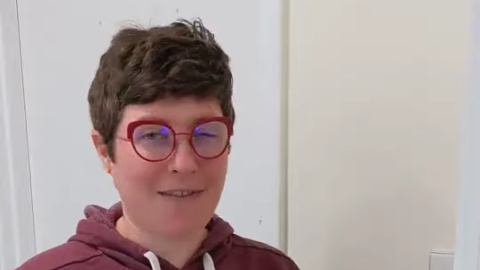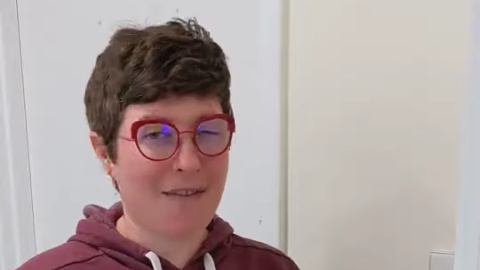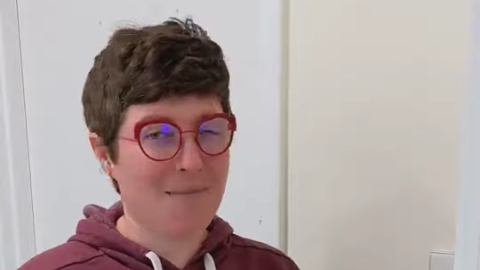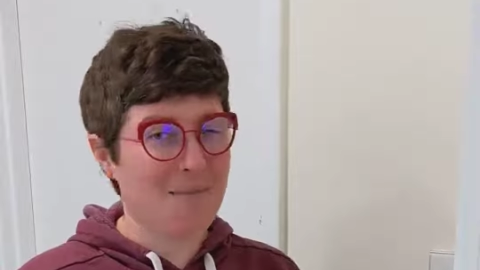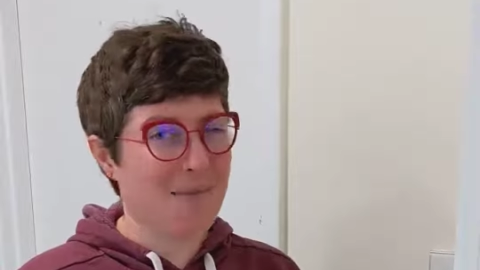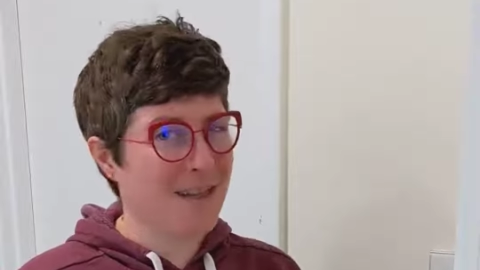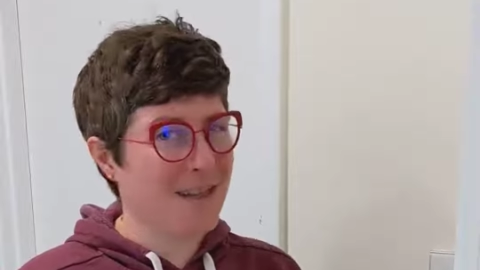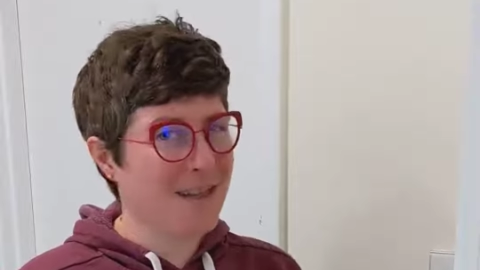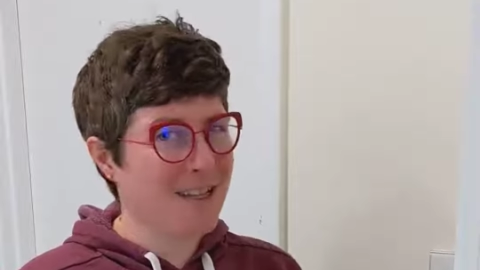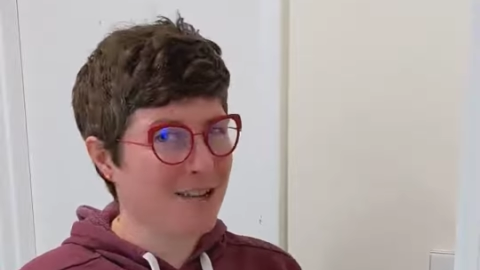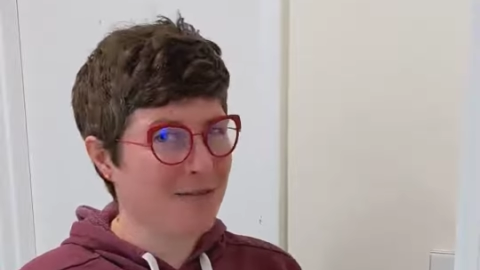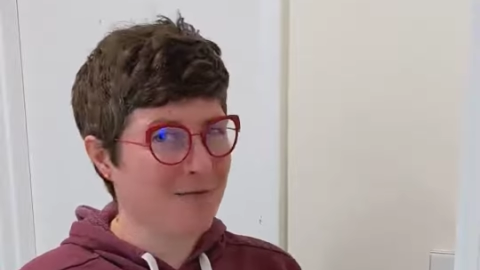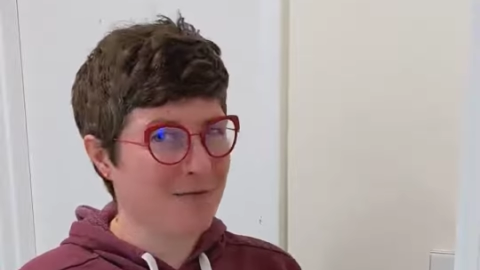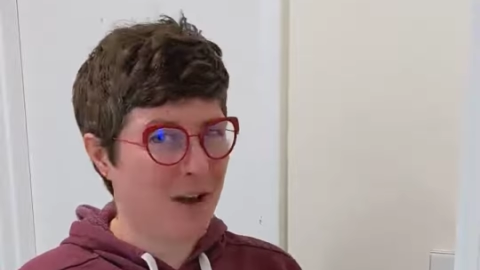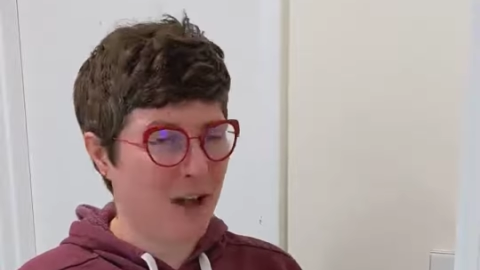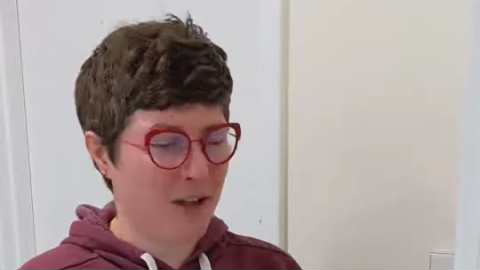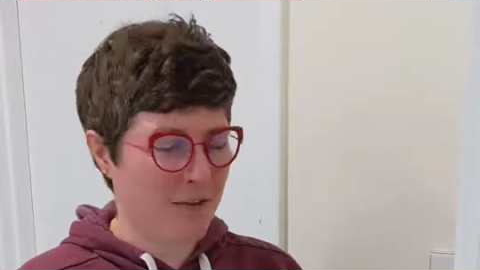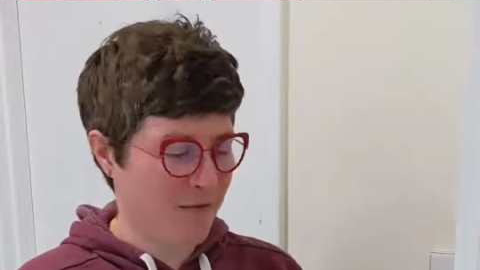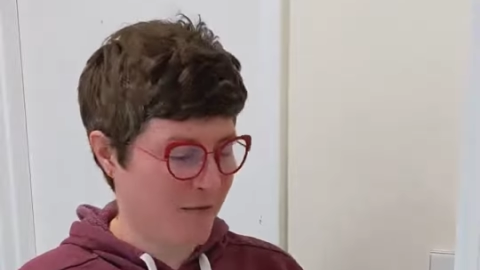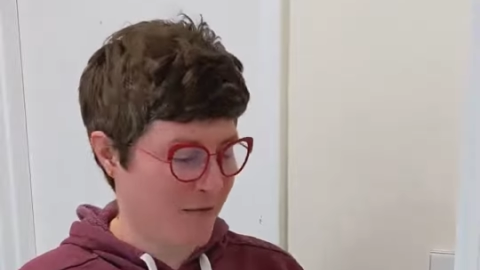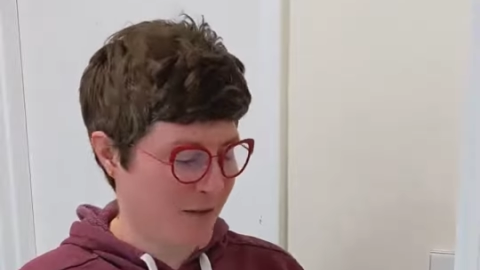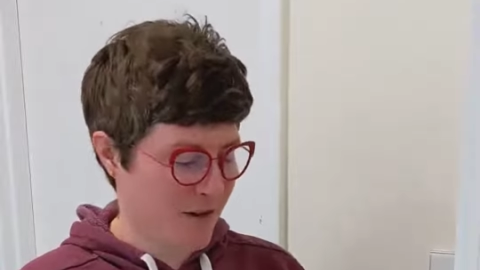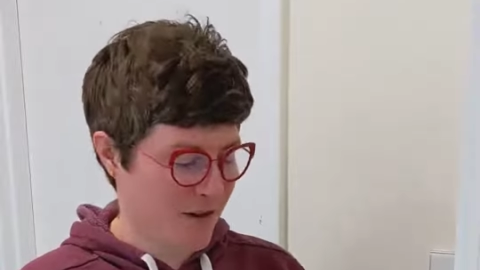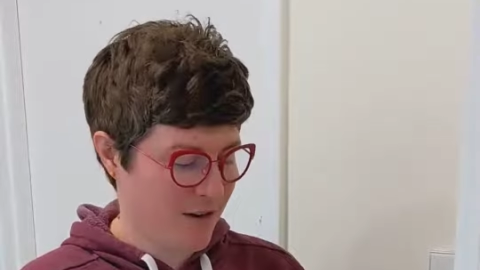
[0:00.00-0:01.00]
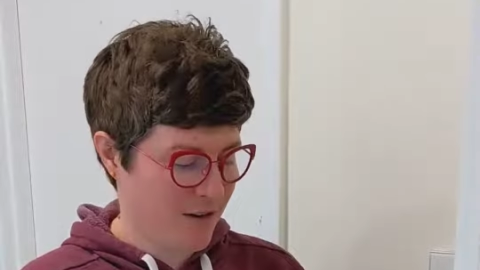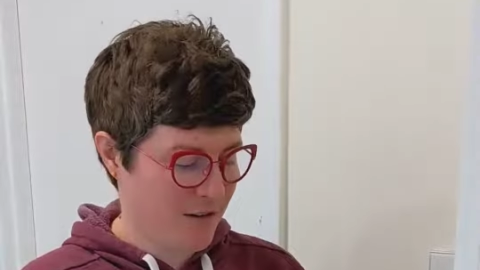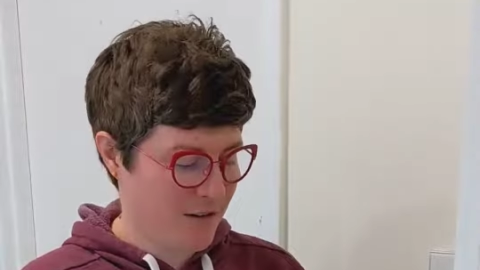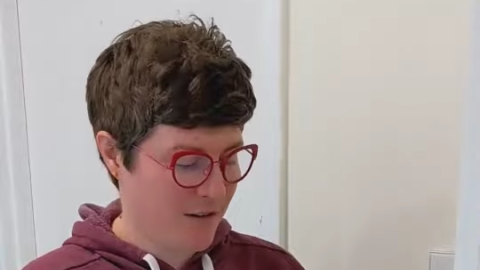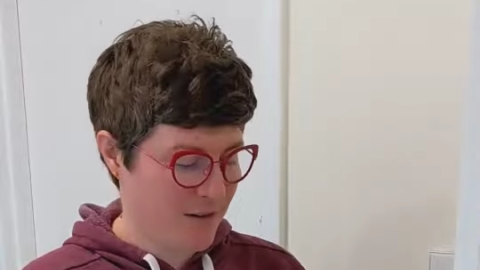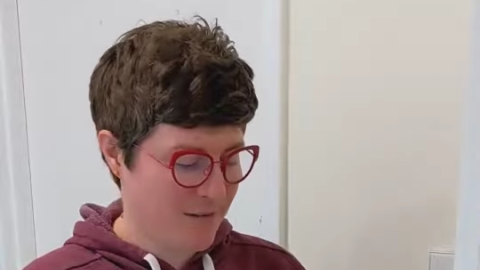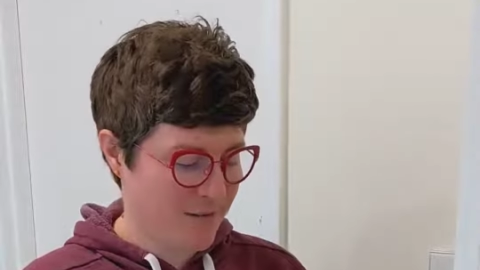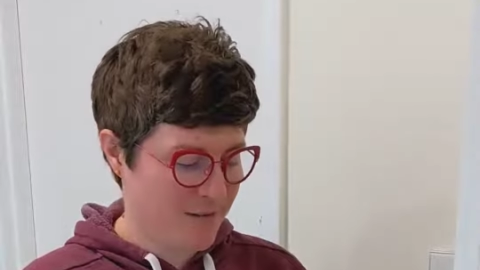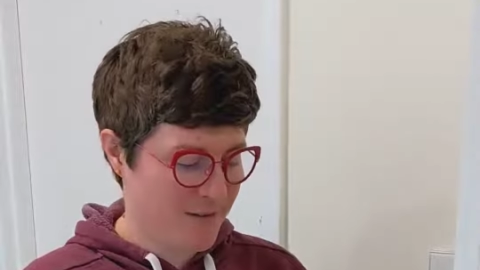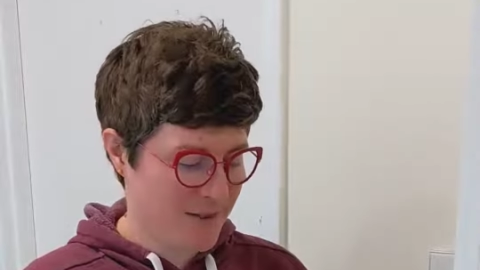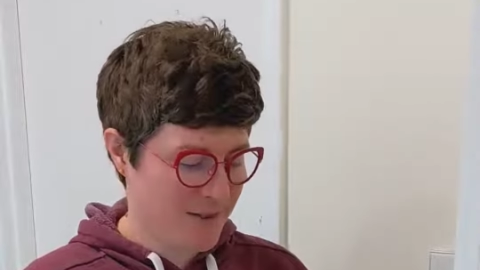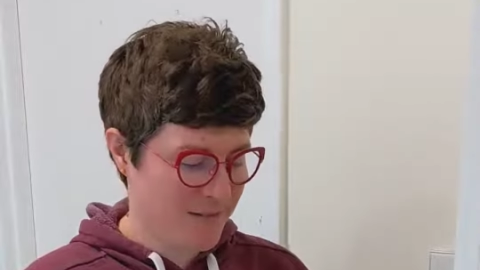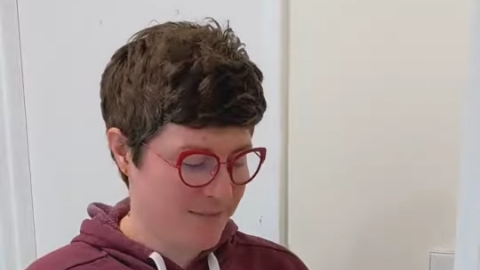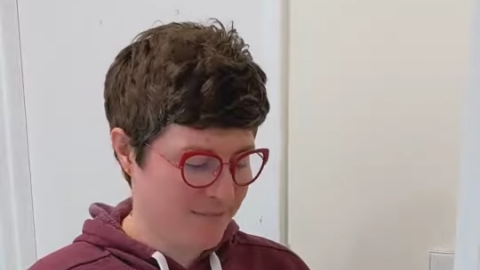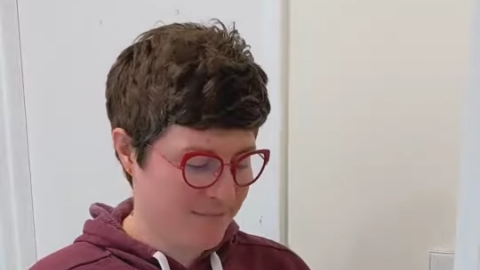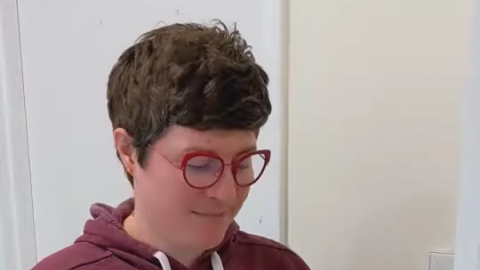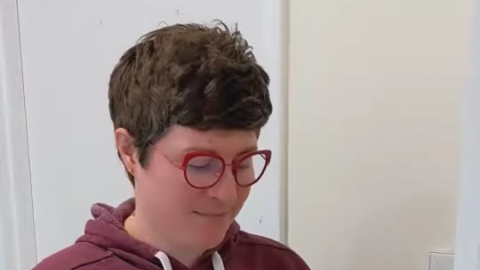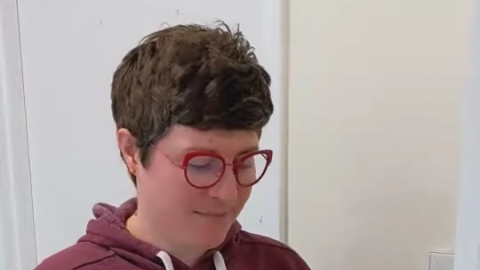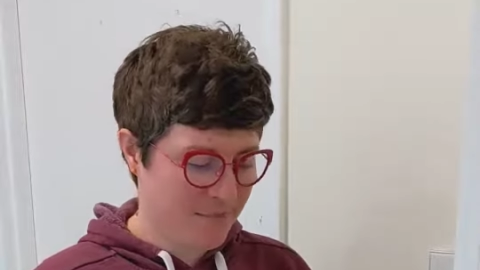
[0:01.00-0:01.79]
can be a little rough on our loaves.